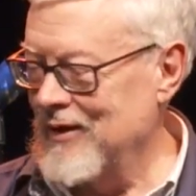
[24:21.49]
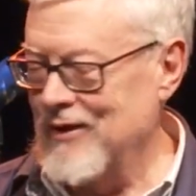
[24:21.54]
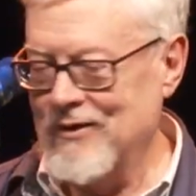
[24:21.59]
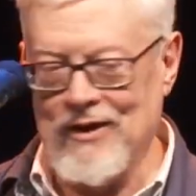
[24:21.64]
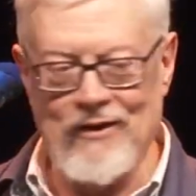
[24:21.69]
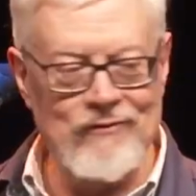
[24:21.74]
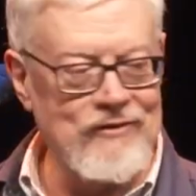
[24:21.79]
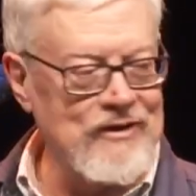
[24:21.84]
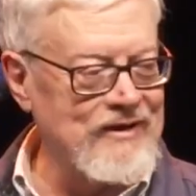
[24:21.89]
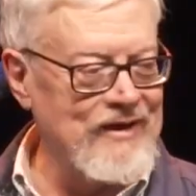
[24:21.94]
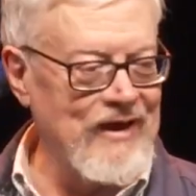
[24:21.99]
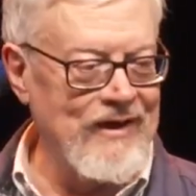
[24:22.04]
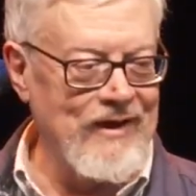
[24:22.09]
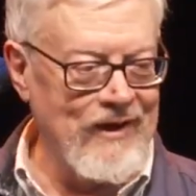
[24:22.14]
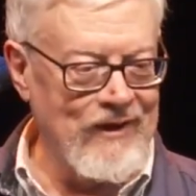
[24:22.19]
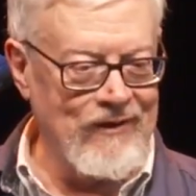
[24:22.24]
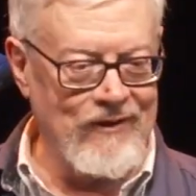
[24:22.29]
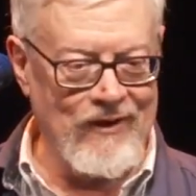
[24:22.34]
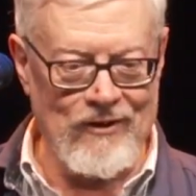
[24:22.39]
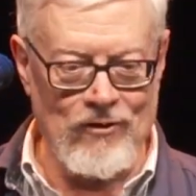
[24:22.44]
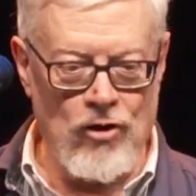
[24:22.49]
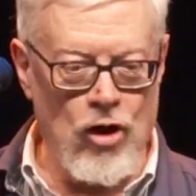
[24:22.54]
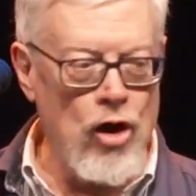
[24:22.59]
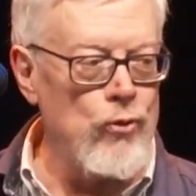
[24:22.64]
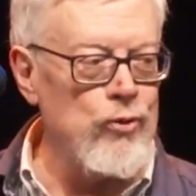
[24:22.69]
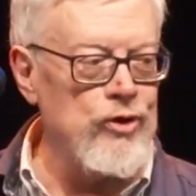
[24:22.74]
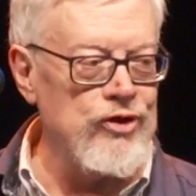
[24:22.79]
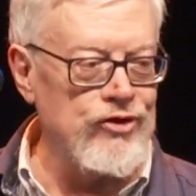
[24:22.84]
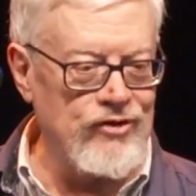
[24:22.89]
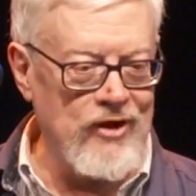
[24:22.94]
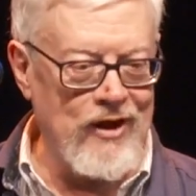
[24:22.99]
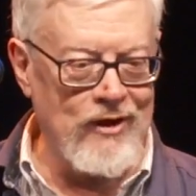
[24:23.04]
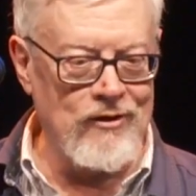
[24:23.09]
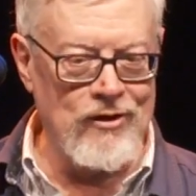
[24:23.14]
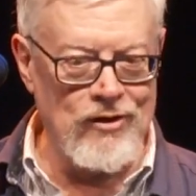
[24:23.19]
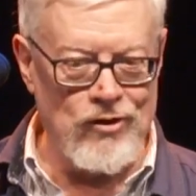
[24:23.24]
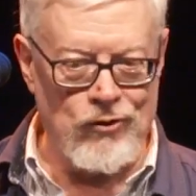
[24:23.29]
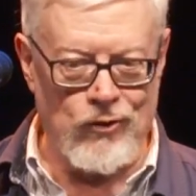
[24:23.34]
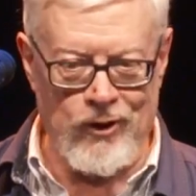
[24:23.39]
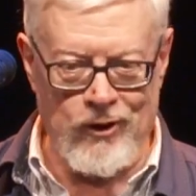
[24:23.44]
Never said anything. Always sat in the
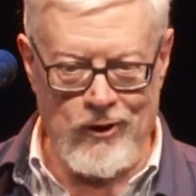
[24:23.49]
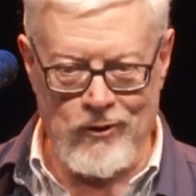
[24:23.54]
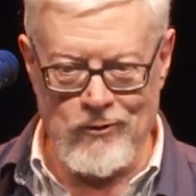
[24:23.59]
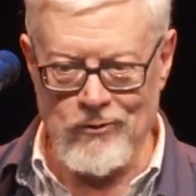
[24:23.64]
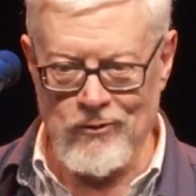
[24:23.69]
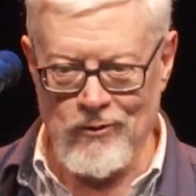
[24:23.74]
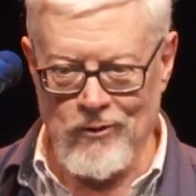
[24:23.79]
corner.